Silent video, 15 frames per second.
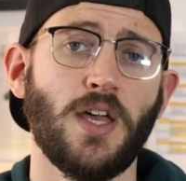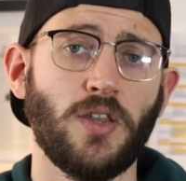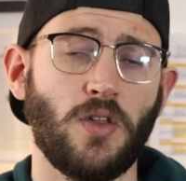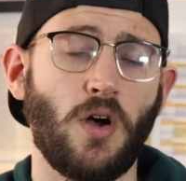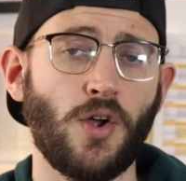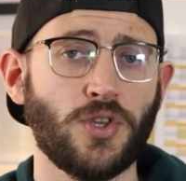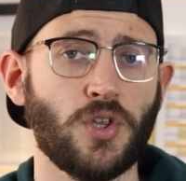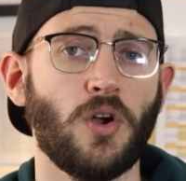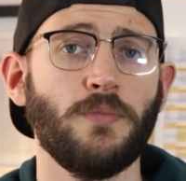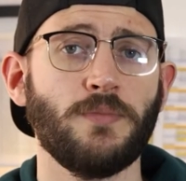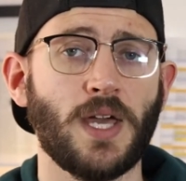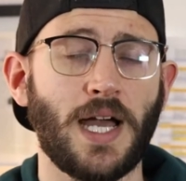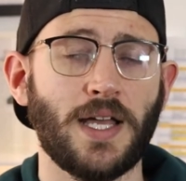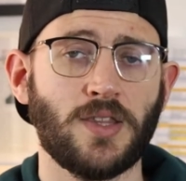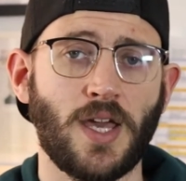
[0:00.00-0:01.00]
9 times
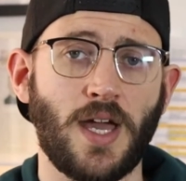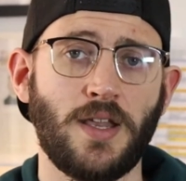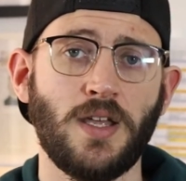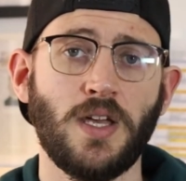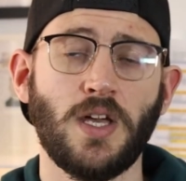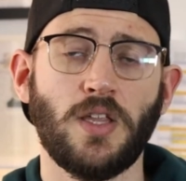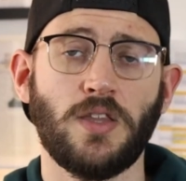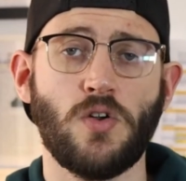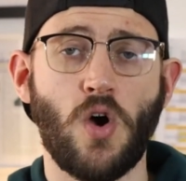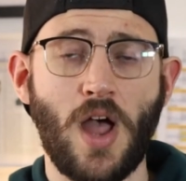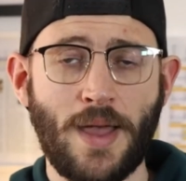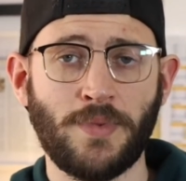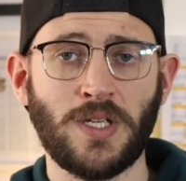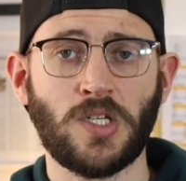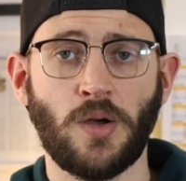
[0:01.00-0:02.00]
out of 10, your
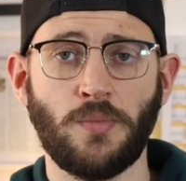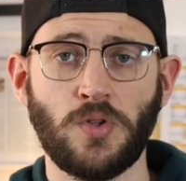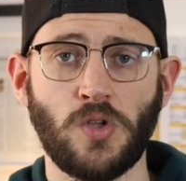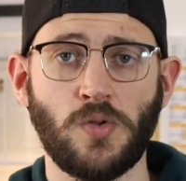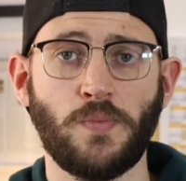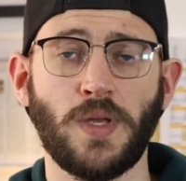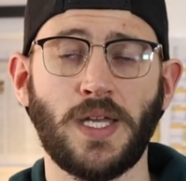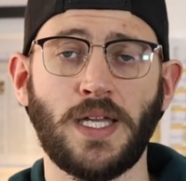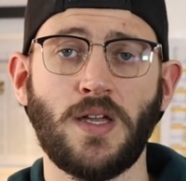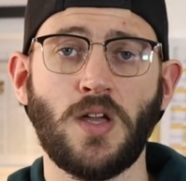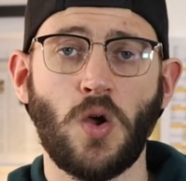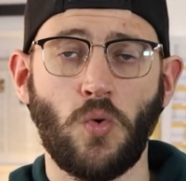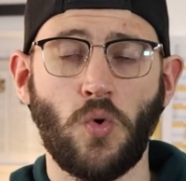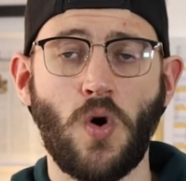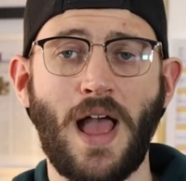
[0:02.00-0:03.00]
MEWP
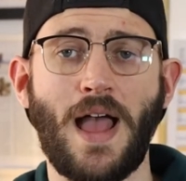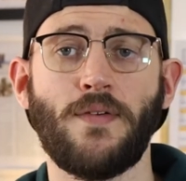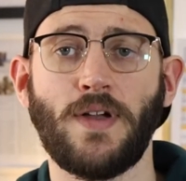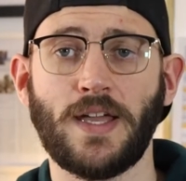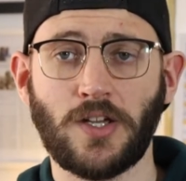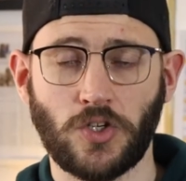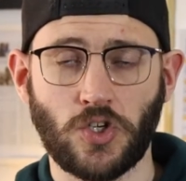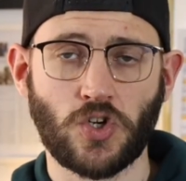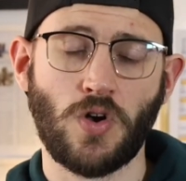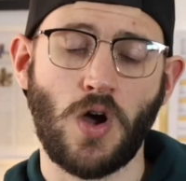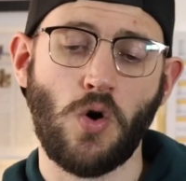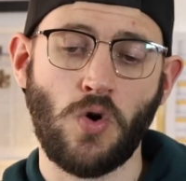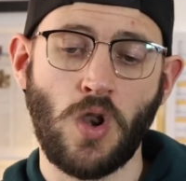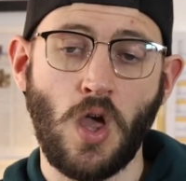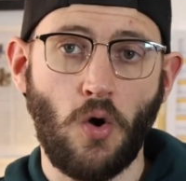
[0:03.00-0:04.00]
will have a
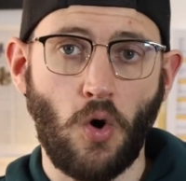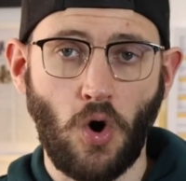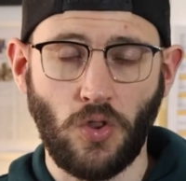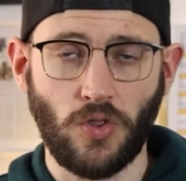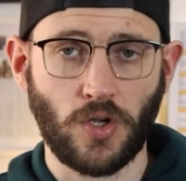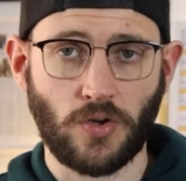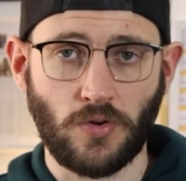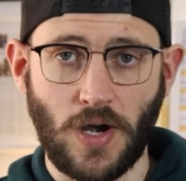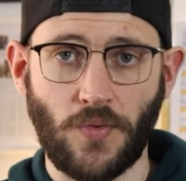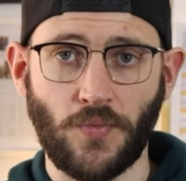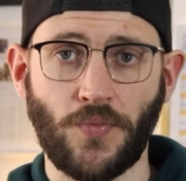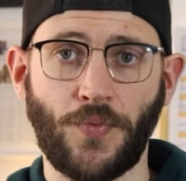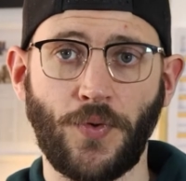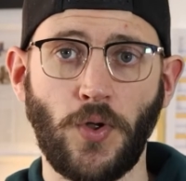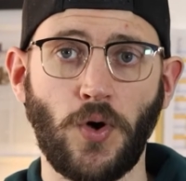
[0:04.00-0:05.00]
control on the ground
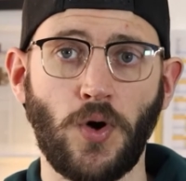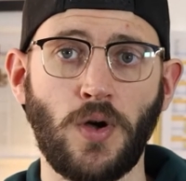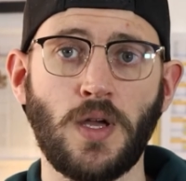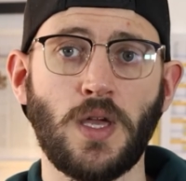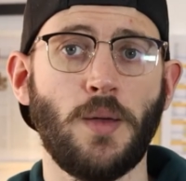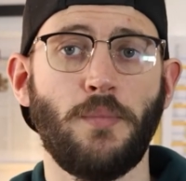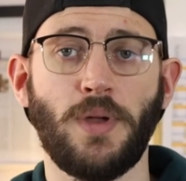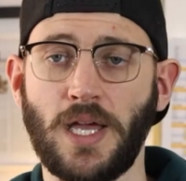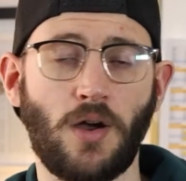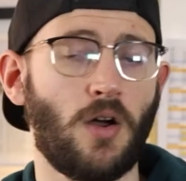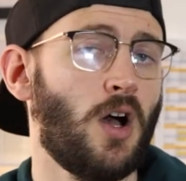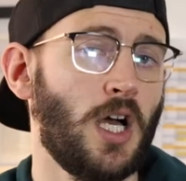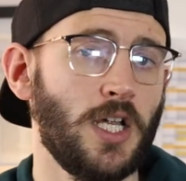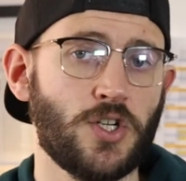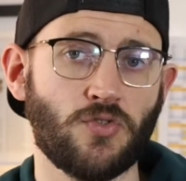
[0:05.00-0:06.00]
floor, be it
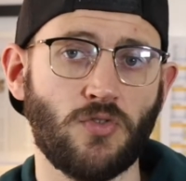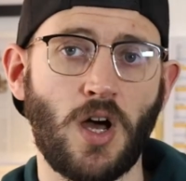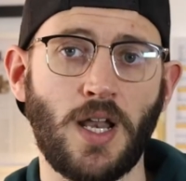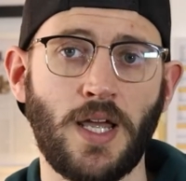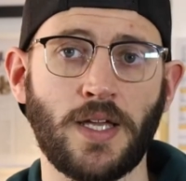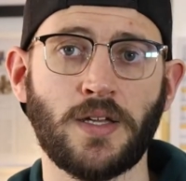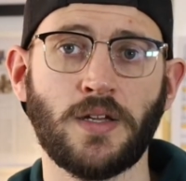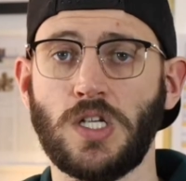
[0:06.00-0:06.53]
hydraulic.